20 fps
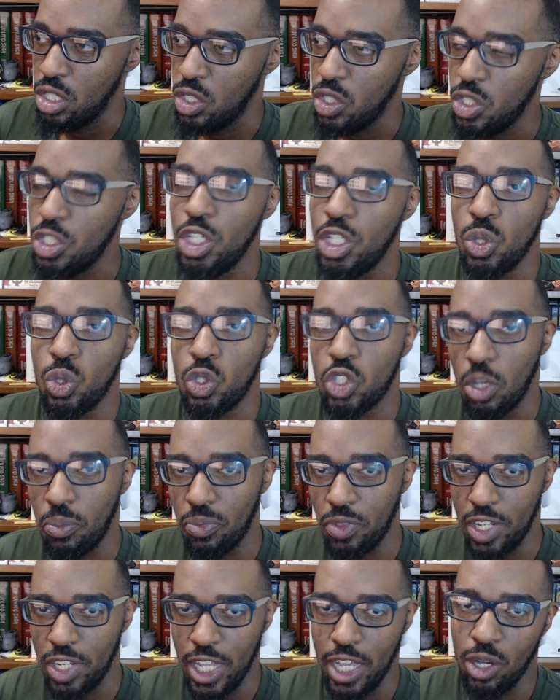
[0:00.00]
do
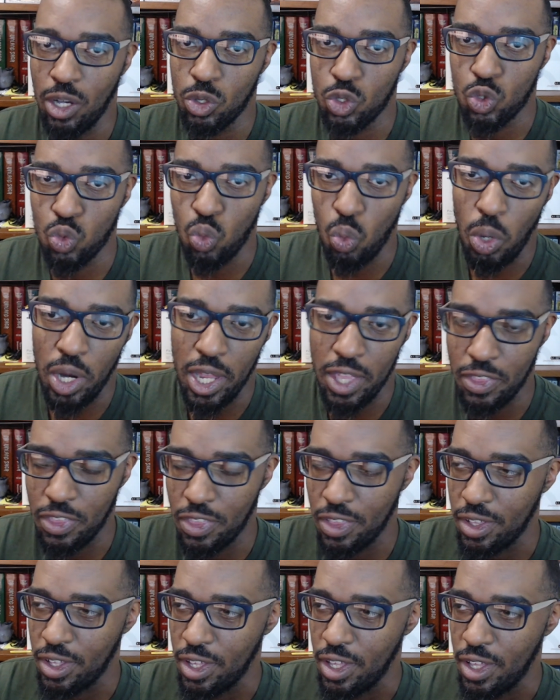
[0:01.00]
something else with
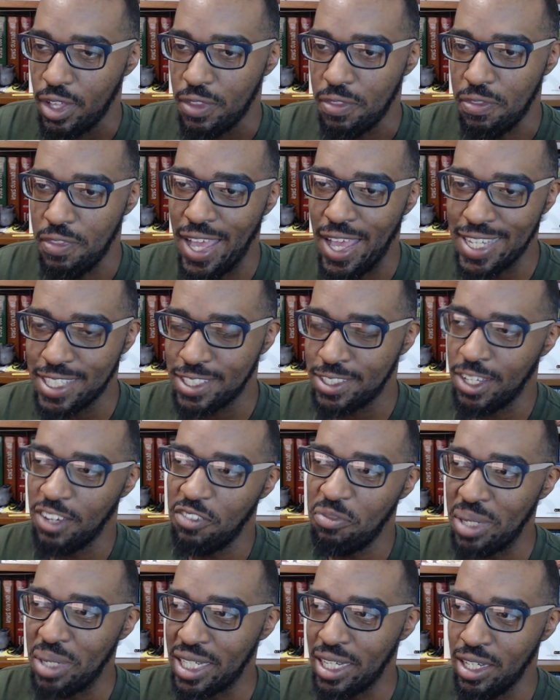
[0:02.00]
that stuff
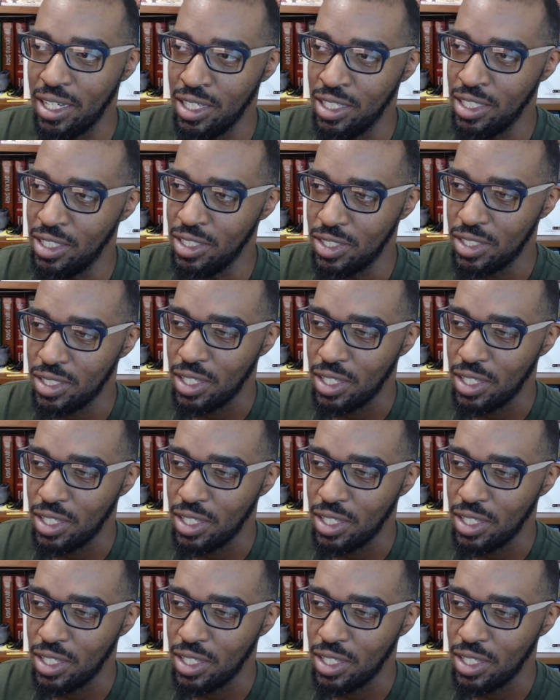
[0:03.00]
because